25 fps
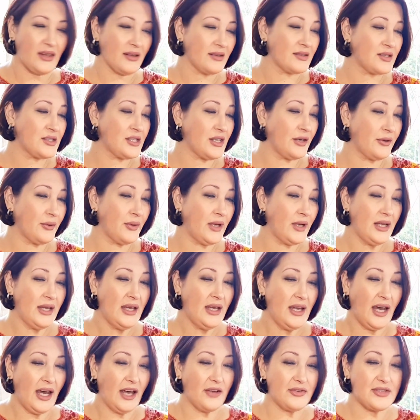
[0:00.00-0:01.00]
So
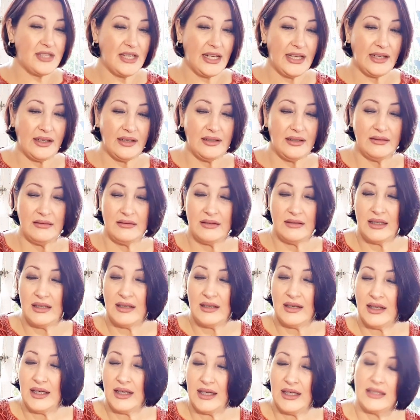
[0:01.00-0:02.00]
I've taken
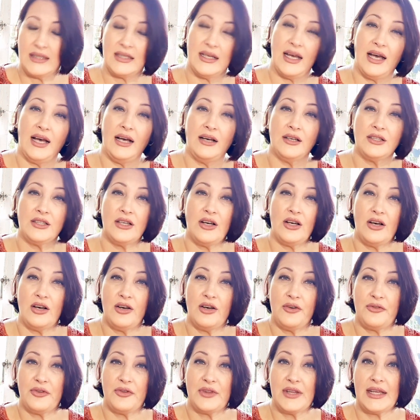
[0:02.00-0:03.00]
it out
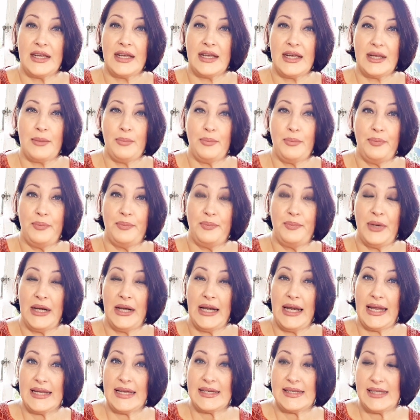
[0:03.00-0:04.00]
of the
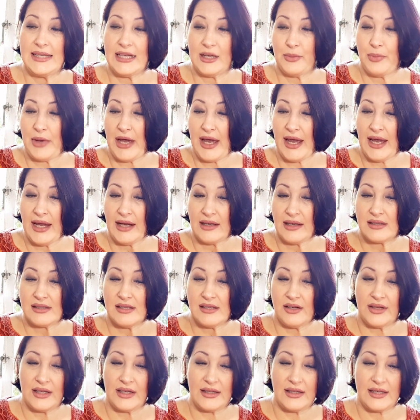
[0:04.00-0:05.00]
plastic bag
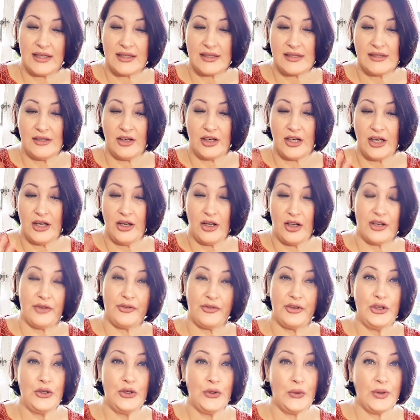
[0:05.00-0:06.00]
so that there's not a lot of
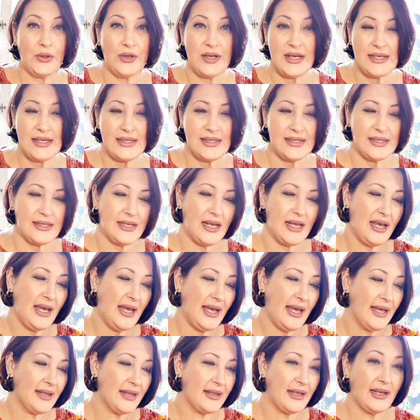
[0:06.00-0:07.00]
noise.
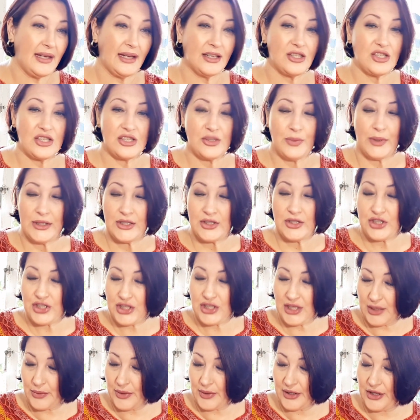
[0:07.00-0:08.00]
Then I just want to
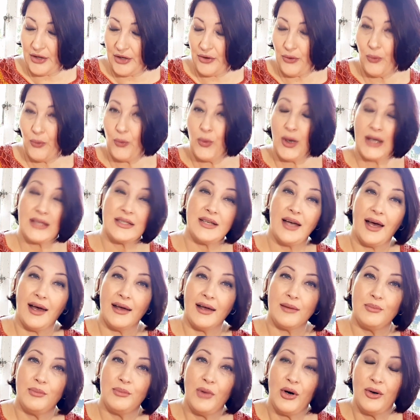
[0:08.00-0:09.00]
share with you what I
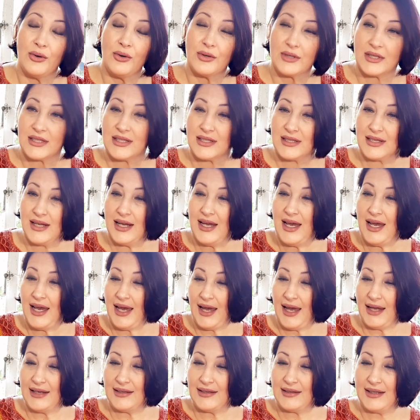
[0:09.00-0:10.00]
bought,
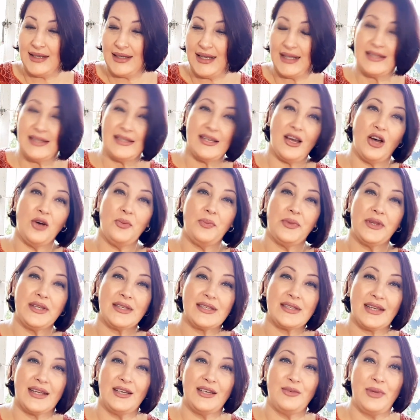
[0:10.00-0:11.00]
and let's hope
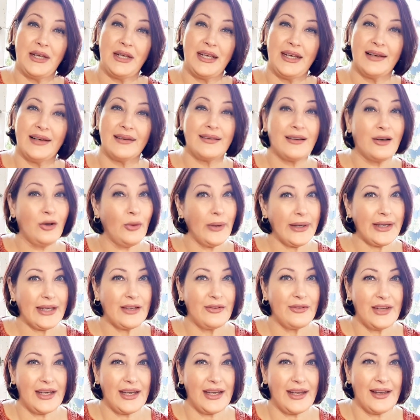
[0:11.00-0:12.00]
this can be a quick
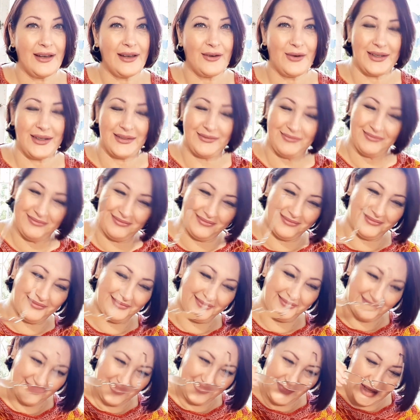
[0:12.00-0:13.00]
video.
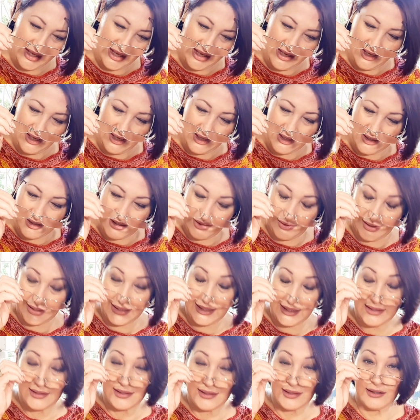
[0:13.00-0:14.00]
So I
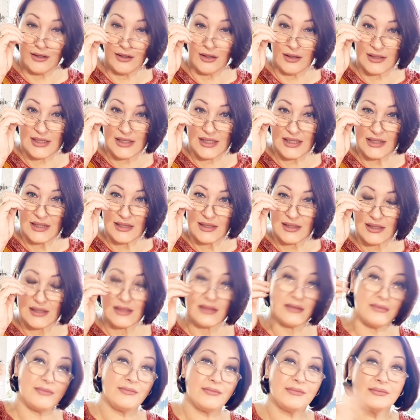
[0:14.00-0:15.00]
need the
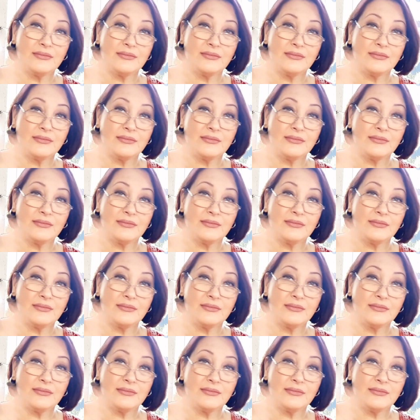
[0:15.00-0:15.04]
glasses.